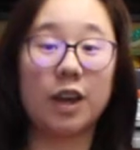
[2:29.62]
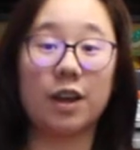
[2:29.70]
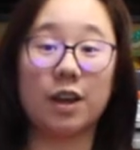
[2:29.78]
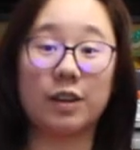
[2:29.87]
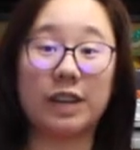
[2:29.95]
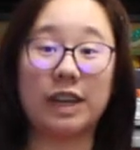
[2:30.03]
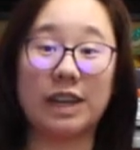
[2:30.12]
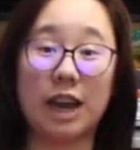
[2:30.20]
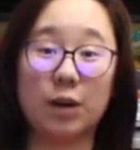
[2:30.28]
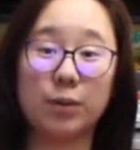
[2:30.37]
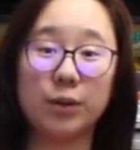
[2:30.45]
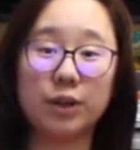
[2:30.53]
Okay,
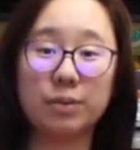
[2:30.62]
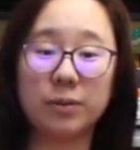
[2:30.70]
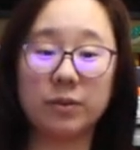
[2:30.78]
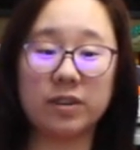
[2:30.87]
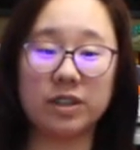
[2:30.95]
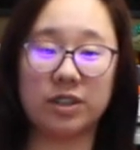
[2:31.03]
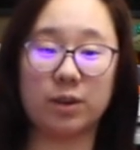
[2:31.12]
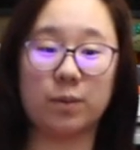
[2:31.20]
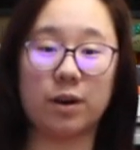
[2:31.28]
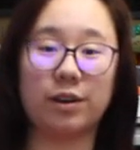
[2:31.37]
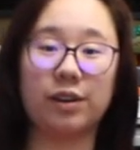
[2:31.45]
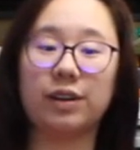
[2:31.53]
now we're going to move on to the
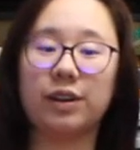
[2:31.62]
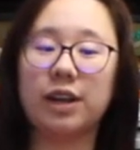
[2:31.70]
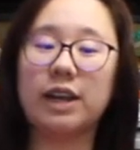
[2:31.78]
water.